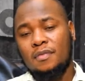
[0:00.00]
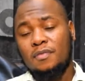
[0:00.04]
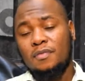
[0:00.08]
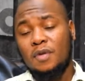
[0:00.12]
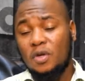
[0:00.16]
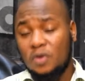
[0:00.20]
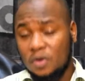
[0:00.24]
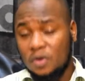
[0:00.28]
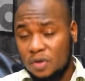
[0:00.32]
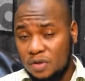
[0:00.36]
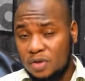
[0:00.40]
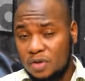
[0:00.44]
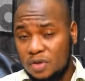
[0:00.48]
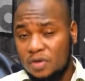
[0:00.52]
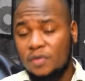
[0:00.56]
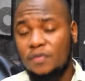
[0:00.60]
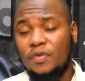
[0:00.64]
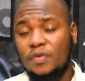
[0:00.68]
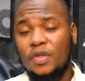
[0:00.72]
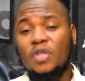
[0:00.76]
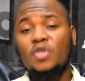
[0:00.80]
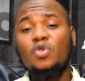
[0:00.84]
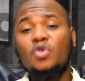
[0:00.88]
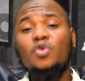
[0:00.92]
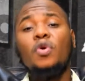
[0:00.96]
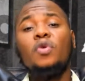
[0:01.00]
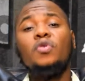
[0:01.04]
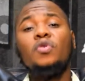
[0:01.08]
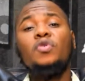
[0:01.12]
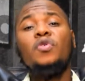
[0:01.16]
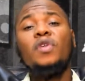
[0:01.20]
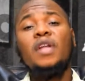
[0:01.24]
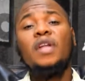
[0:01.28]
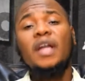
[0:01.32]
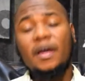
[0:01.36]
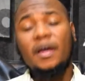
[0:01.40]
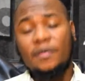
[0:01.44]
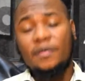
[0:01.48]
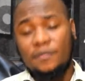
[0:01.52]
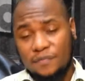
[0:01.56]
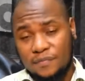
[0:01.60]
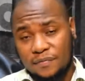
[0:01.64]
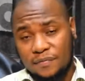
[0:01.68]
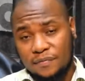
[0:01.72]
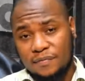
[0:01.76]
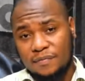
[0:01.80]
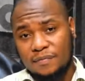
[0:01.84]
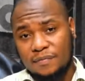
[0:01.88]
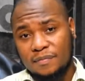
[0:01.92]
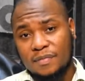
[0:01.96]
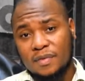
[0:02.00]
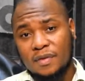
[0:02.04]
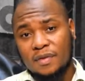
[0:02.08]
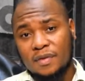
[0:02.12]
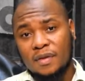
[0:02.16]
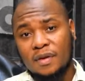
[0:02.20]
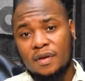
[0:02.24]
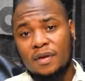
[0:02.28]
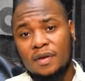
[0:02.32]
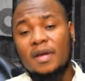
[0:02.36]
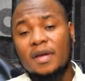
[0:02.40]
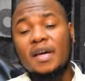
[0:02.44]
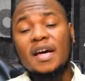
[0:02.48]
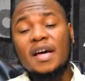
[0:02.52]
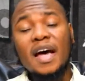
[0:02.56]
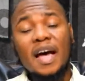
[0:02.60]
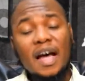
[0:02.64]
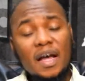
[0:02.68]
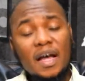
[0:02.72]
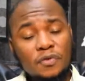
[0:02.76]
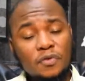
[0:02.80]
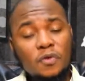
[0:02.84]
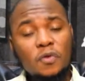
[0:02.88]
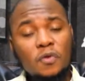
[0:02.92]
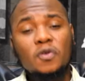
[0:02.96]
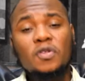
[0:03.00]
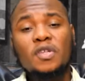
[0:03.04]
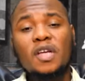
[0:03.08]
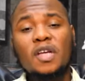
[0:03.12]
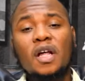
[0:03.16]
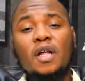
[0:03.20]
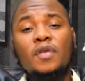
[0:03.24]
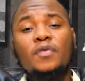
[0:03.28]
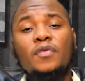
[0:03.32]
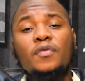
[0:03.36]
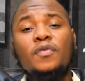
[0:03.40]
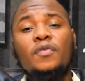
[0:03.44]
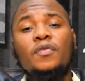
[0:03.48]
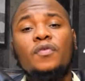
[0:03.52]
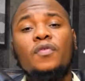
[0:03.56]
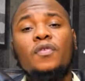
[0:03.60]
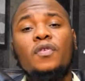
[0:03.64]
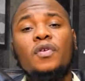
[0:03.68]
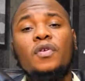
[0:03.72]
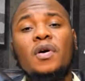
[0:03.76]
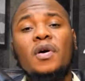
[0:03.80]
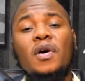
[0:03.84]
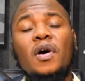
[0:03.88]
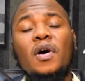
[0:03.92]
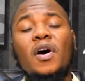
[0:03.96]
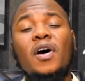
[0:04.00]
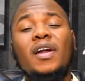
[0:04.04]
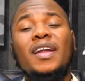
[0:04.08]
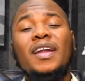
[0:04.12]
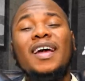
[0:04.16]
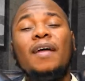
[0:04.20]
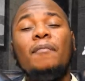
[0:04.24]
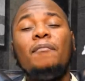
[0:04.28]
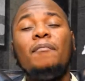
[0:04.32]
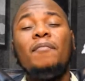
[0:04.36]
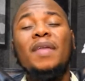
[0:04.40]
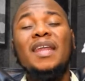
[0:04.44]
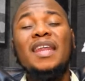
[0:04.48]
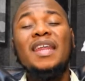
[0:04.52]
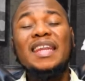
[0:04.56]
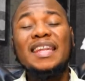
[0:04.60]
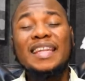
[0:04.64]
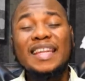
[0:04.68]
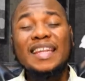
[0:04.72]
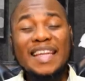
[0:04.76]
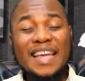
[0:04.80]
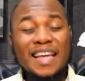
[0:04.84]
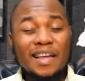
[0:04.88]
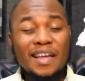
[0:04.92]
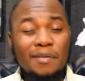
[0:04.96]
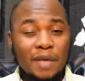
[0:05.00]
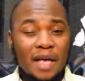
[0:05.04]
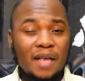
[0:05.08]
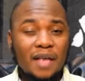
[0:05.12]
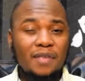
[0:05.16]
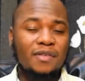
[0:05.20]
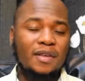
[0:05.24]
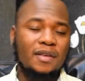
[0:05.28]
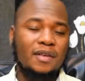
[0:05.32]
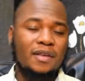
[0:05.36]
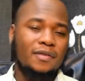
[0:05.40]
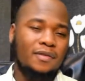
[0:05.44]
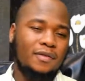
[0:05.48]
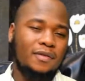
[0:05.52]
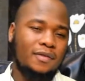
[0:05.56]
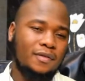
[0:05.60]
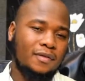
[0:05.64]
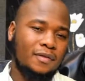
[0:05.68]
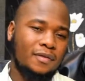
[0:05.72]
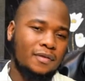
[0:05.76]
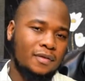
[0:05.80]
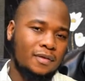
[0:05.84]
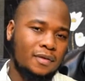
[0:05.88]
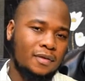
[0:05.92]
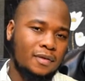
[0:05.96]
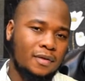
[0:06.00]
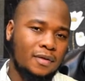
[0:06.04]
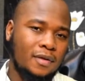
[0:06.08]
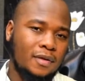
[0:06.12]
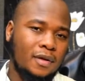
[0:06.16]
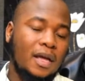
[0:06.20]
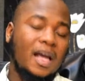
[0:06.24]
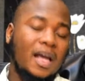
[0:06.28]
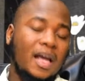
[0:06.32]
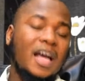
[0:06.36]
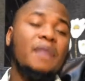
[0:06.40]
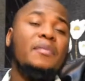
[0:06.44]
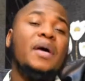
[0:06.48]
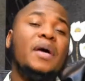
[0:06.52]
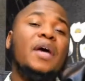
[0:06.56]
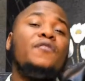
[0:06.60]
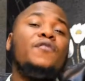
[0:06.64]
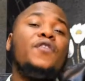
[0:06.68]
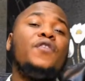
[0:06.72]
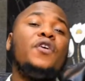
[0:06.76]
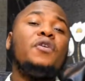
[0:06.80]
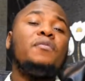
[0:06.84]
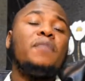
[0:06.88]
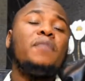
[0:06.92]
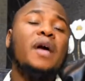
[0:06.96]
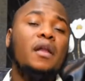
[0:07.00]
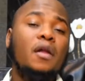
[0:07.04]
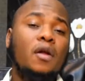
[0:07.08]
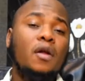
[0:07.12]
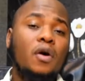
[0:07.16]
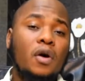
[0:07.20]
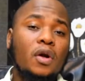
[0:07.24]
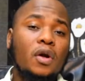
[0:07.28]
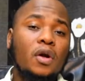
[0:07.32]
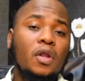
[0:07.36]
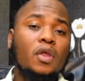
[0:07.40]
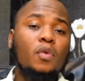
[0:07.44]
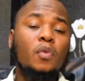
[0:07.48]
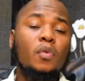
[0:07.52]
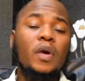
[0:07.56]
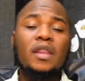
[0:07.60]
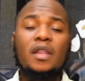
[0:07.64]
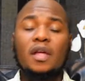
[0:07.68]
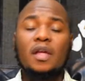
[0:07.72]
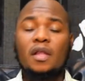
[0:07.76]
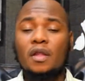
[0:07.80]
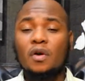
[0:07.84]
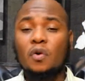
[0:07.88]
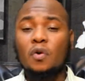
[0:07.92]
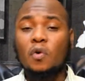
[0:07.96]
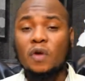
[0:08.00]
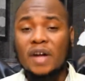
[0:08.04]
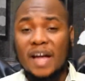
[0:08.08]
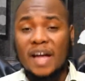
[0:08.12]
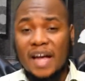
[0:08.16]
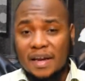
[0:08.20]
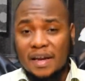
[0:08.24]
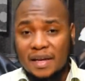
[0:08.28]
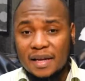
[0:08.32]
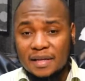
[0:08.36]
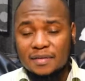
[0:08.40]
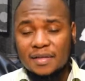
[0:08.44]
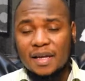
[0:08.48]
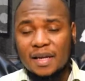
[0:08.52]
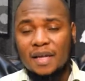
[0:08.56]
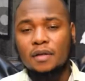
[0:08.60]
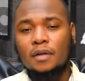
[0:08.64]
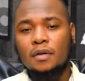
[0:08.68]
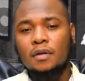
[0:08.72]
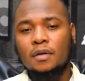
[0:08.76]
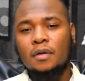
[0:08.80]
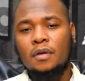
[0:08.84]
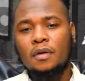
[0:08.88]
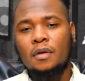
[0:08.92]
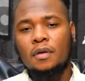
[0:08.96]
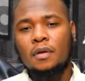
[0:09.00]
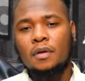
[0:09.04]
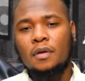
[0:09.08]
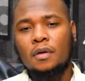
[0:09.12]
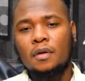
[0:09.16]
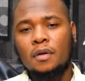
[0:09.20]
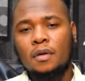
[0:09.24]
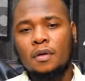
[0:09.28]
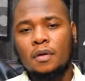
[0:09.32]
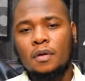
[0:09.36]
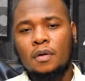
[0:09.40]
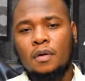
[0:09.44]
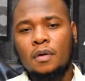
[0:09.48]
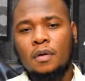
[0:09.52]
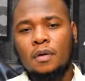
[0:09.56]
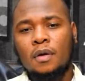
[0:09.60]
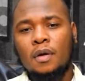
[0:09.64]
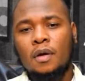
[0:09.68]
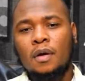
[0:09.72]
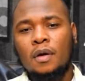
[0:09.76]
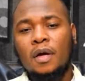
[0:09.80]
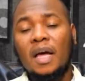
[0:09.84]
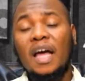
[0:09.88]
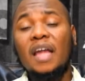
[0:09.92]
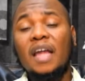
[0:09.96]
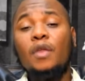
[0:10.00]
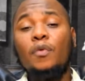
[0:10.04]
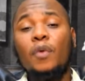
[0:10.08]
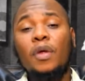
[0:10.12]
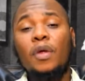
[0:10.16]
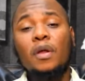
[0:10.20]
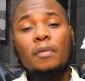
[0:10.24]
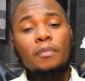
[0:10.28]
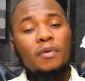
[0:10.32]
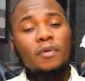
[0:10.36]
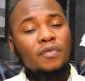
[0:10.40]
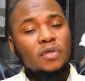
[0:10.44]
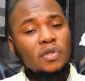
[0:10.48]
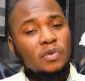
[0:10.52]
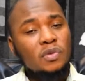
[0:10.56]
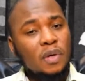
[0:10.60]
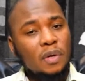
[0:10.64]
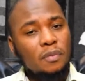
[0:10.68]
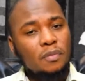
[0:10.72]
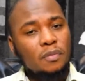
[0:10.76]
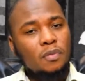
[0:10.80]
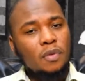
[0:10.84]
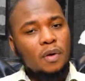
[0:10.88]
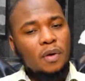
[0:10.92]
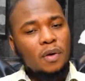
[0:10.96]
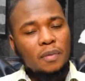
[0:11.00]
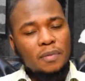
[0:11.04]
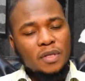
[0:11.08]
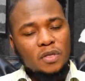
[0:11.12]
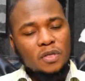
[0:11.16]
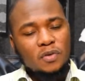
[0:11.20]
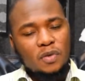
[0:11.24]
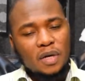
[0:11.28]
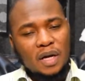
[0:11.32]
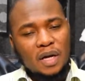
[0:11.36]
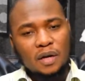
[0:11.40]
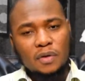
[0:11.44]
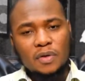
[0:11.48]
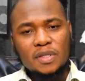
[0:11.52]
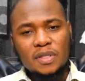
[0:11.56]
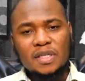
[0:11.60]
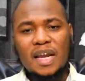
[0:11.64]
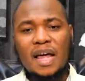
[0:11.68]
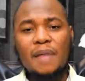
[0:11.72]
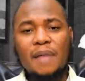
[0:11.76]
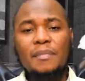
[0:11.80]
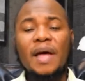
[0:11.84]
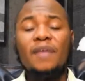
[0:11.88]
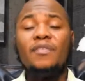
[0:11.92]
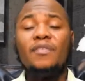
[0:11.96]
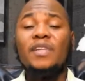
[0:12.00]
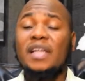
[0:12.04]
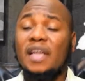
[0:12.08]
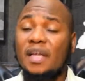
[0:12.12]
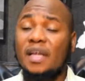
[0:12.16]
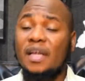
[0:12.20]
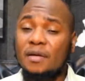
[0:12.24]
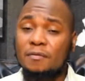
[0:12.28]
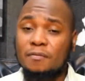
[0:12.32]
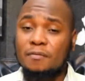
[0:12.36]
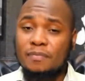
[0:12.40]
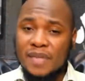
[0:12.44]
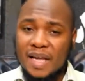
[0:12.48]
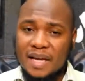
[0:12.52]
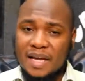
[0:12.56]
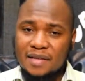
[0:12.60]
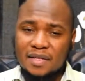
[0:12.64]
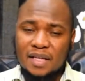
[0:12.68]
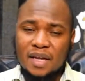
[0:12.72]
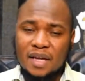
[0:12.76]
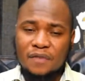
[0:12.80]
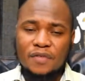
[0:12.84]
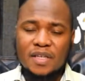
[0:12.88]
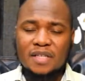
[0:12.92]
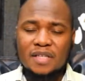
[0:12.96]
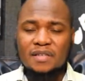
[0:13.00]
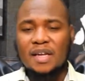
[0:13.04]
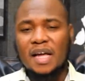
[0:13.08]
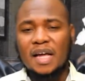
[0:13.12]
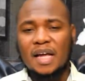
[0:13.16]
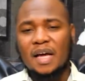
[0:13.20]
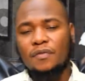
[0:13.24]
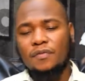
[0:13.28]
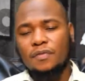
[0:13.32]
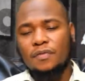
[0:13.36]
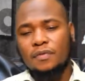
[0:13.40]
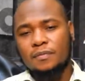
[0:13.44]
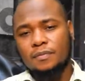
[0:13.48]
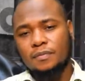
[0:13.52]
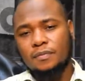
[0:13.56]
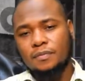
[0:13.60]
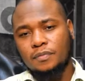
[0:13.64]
Be conscious of this throughout your life. Ask yourself on a minutely basis Am I fearing my Lord the way that the Quran has said and the way the Prophet Muhammad has lived his life?